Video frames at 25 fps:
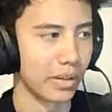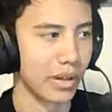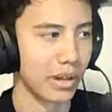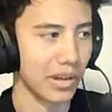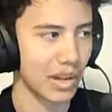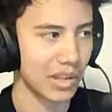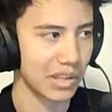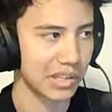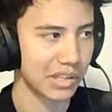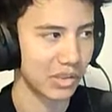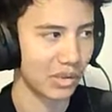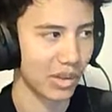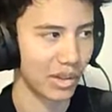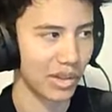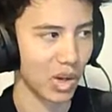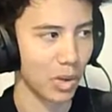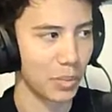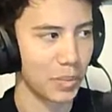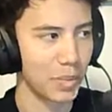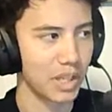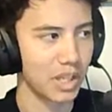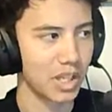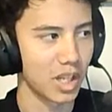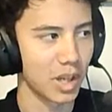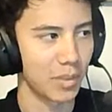Also, I
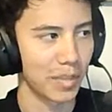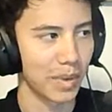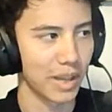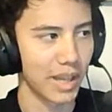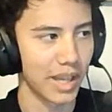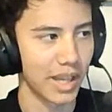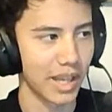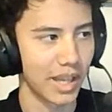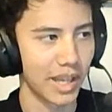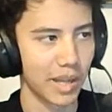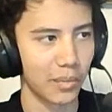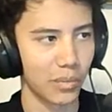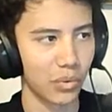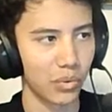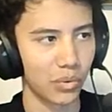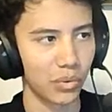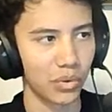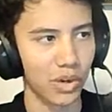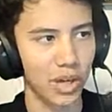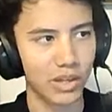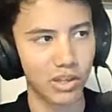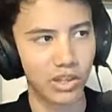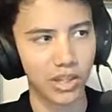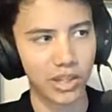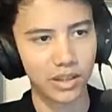opened up a
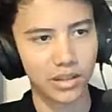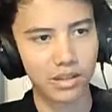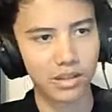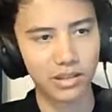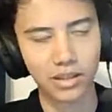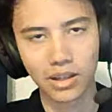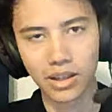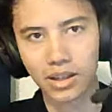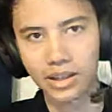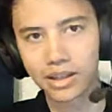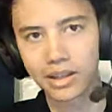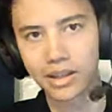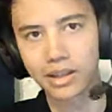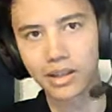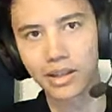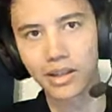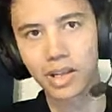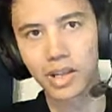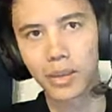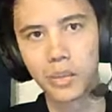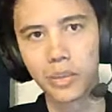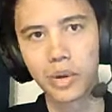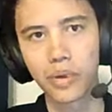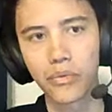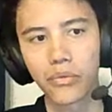project on
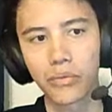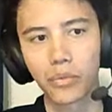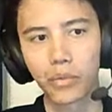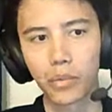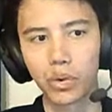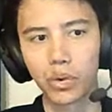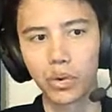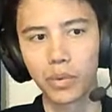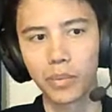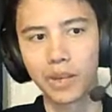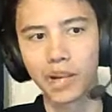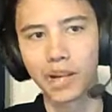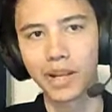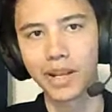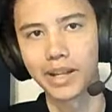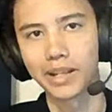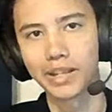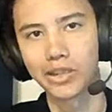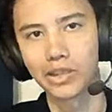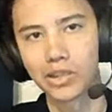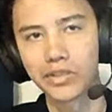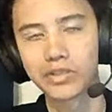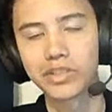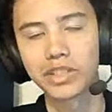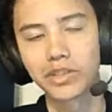GitHub for my
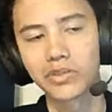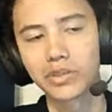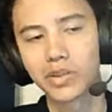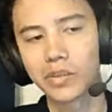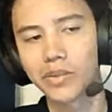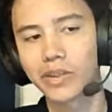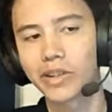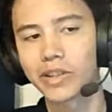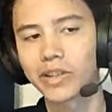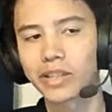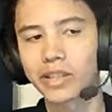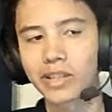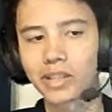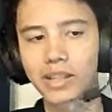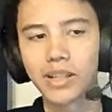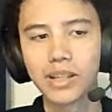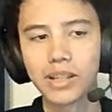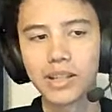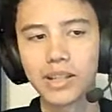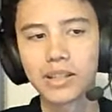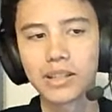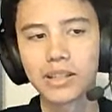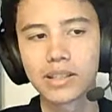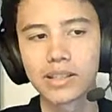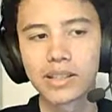Nerf Sentry project,
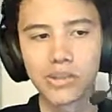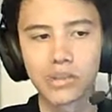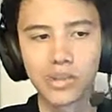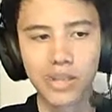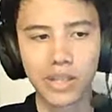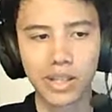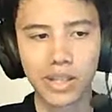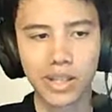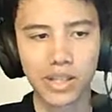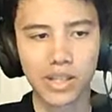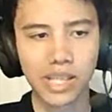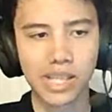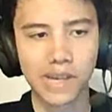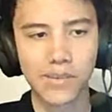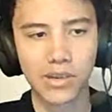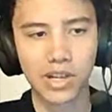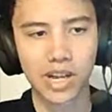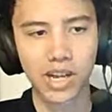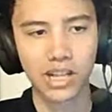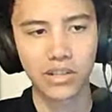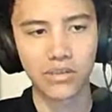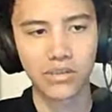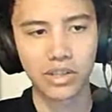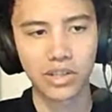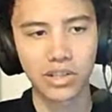so you can keep
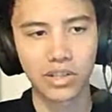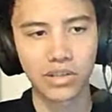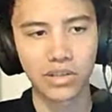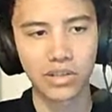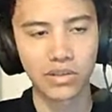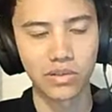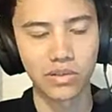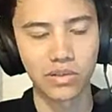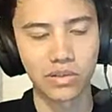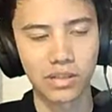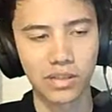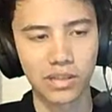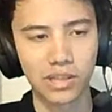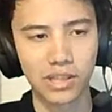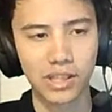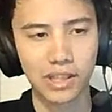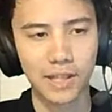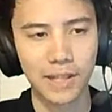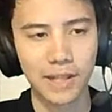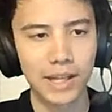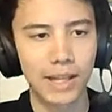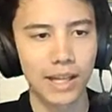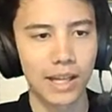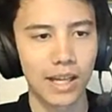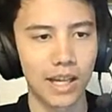track of issues,
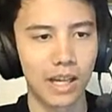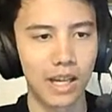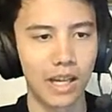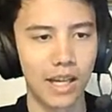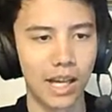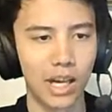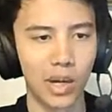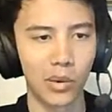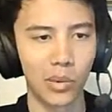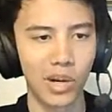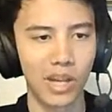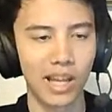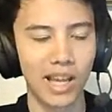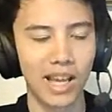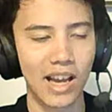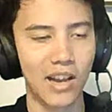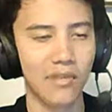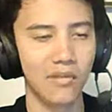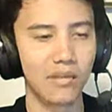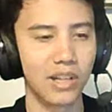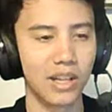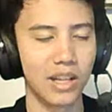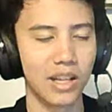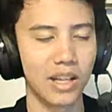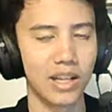what I have
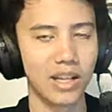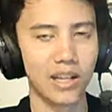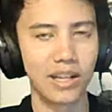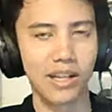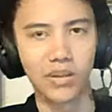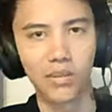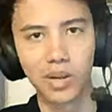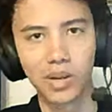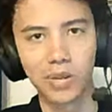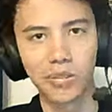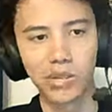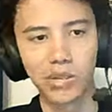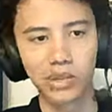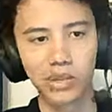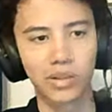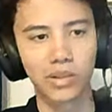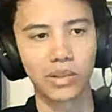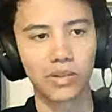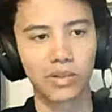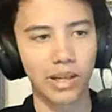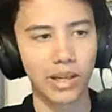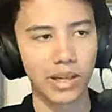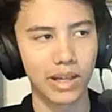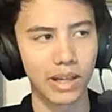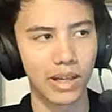done, and what I'm doing
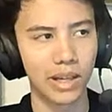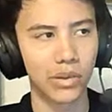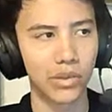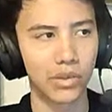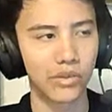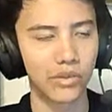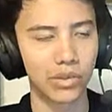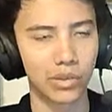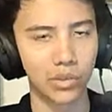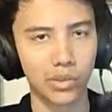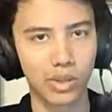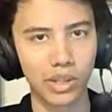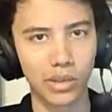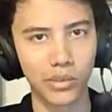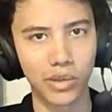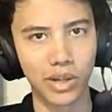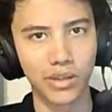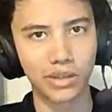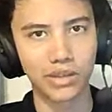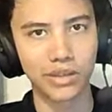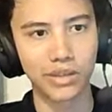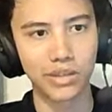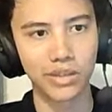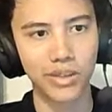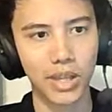right now if you really want
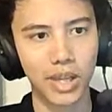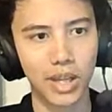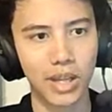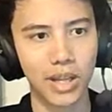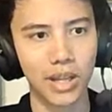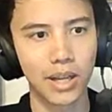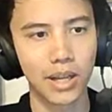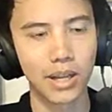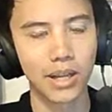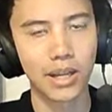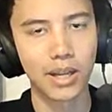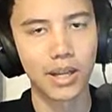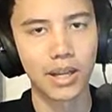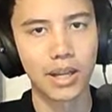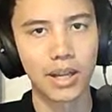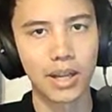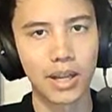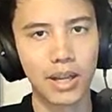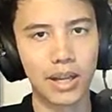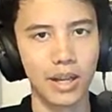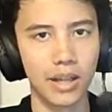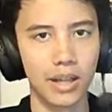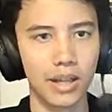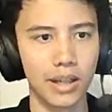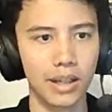to do that.
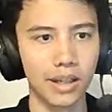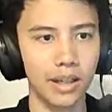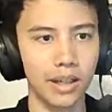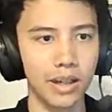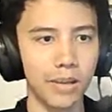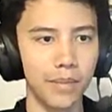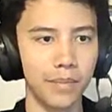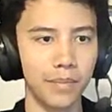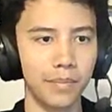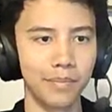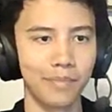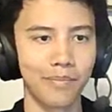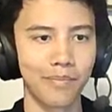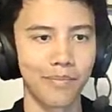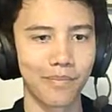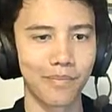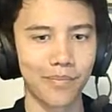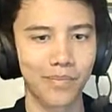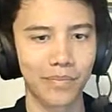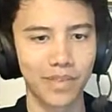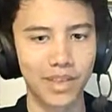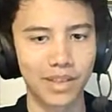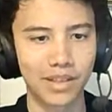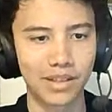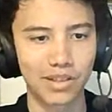Um,
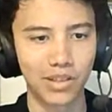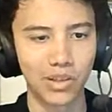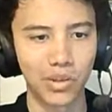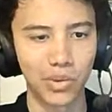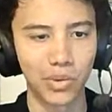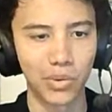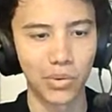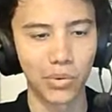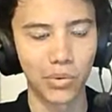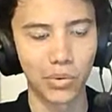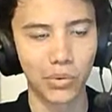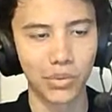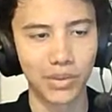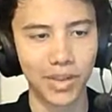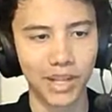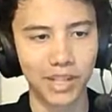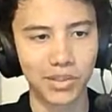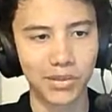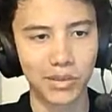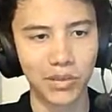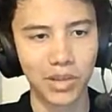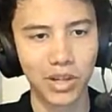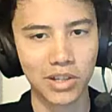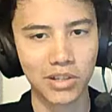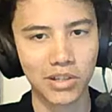so thanks
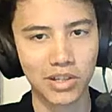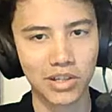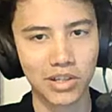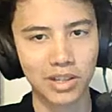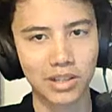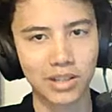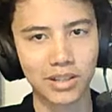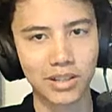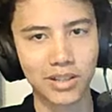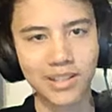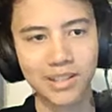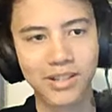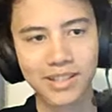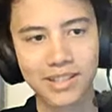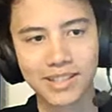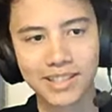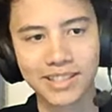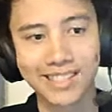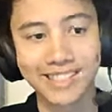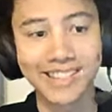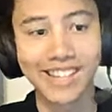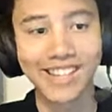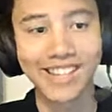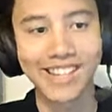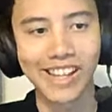for watching.
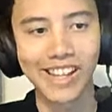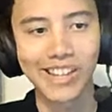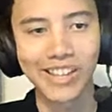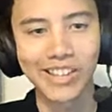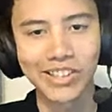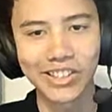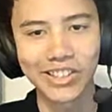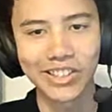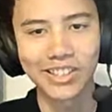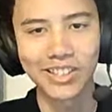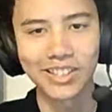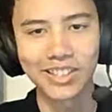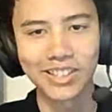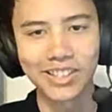See you later.